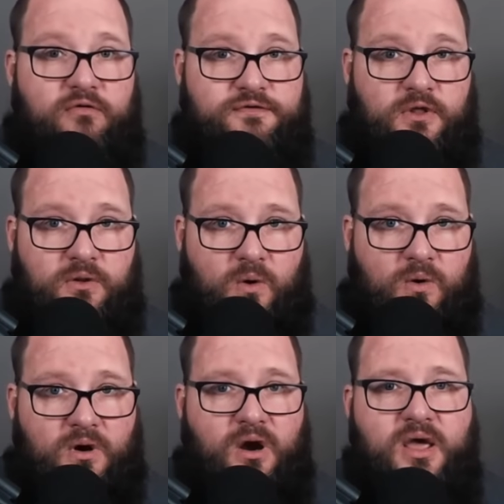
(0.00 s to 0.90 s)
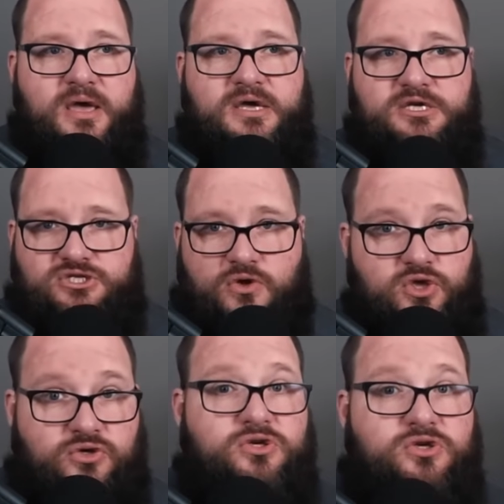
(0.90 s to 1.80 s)
off the lore. So
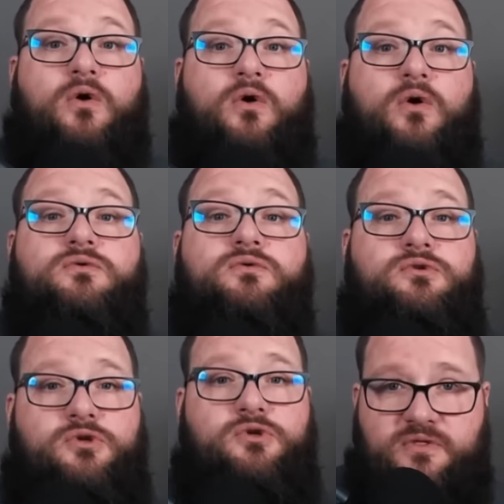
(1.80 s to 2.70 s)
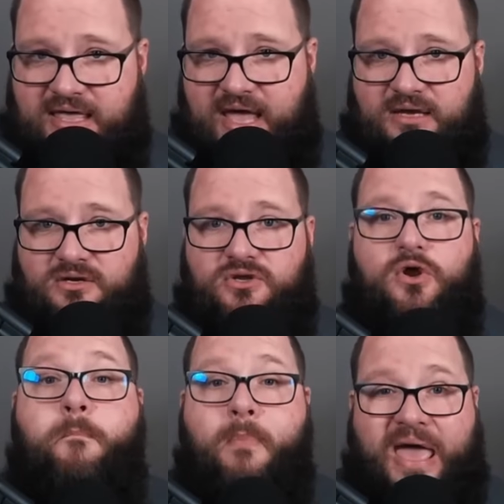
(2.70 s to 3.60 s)
you don't do that again. You
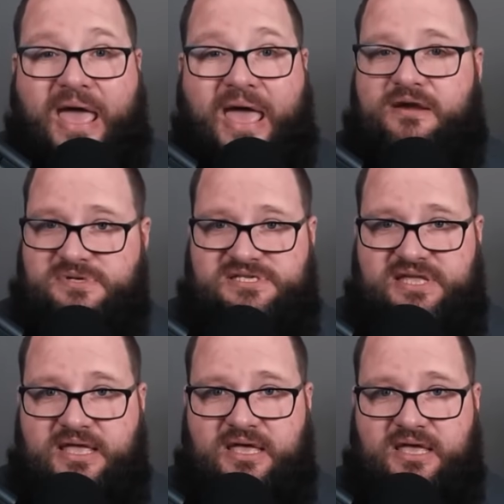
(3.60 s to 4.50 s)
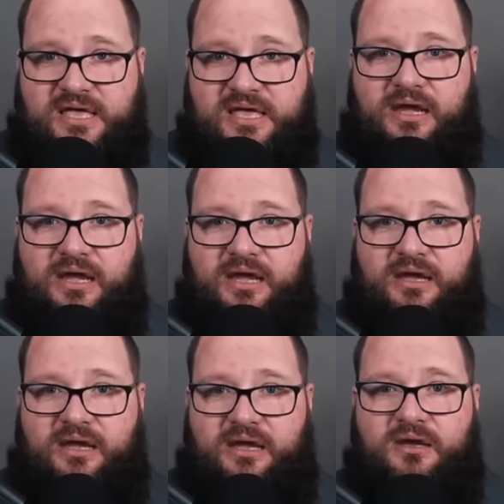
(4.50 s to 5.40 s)
don't make that mistake again.
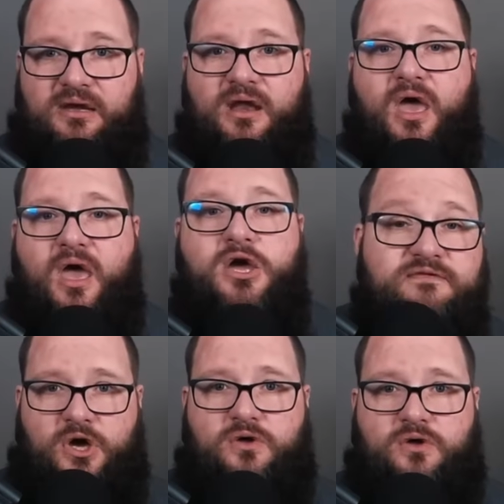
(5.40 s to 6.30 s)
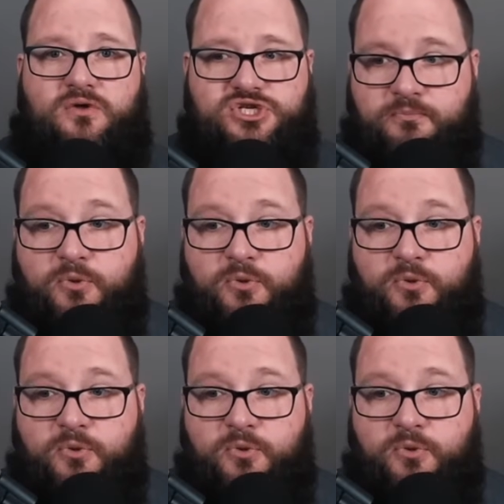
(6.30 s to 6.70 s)
You leave those zones and you